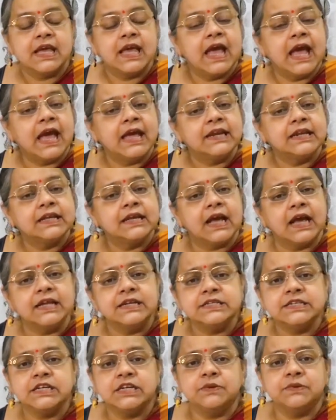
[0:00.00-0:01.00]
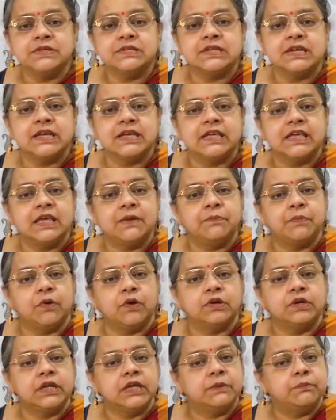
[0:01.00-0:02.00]
and continuously keep
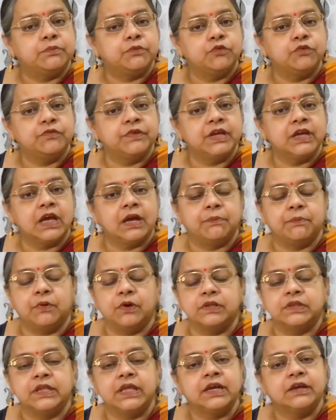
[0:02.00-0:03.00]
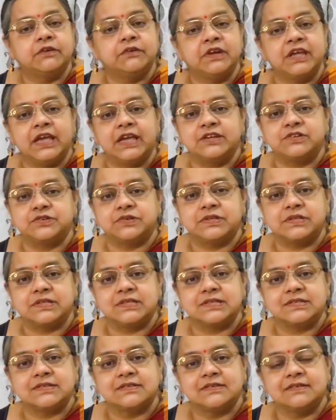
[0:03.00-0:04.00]
on improving upon their
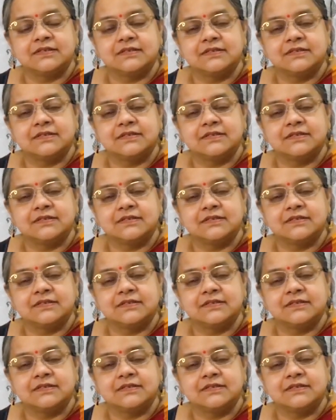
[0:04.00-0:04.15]
creations.